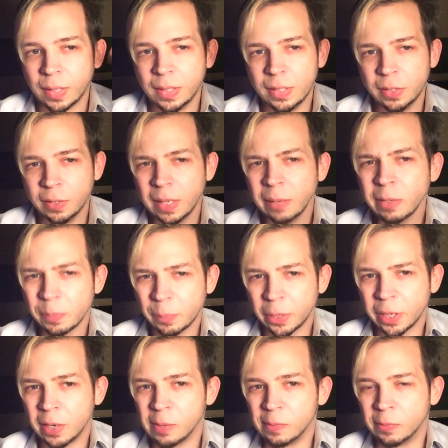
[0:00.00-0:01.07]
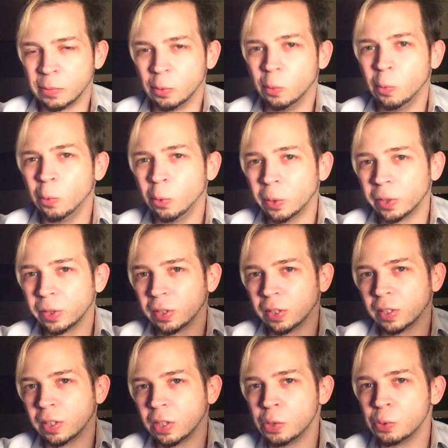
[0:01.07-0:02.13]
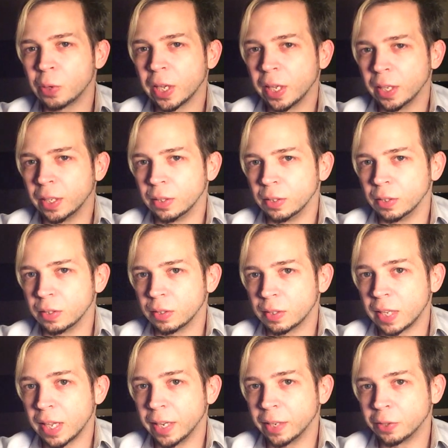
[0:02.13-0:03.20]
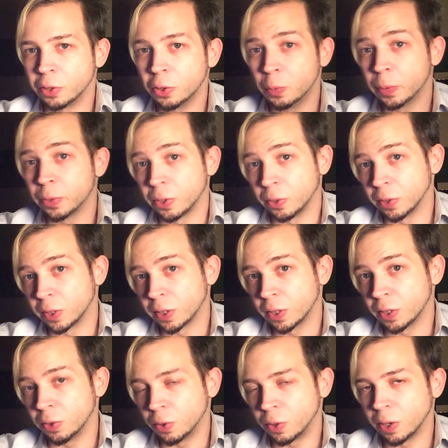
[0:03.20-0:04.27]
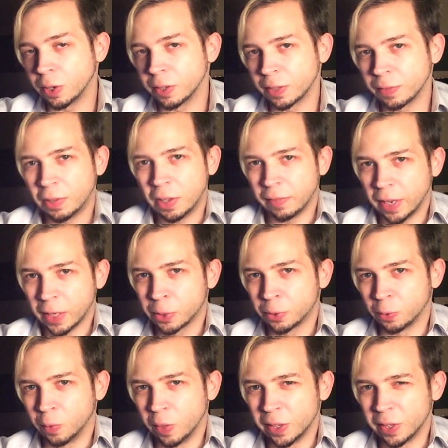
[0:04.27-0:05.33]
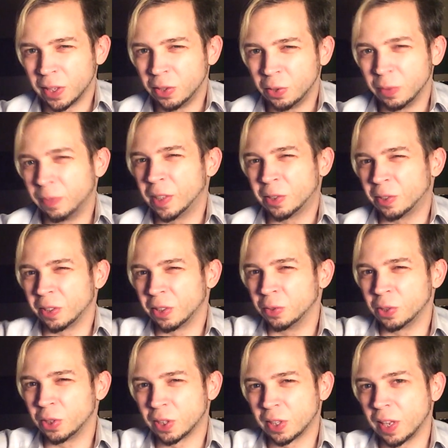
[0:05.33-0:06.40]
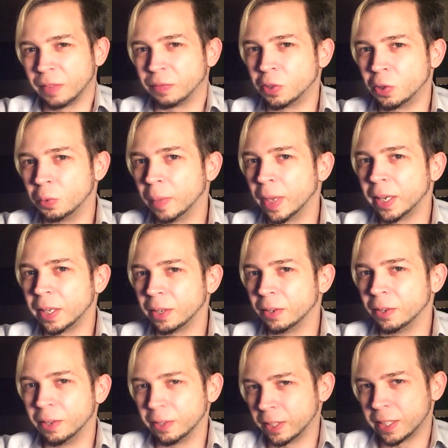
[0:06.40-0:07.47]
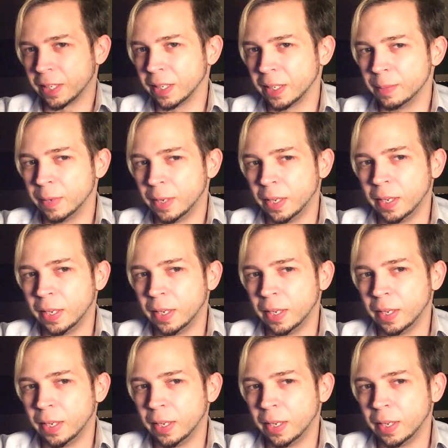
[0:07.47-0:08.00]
So that was pretty helpful. Or you can take two Persona skill cards if you have extra ones, and you'll just have too many all the time,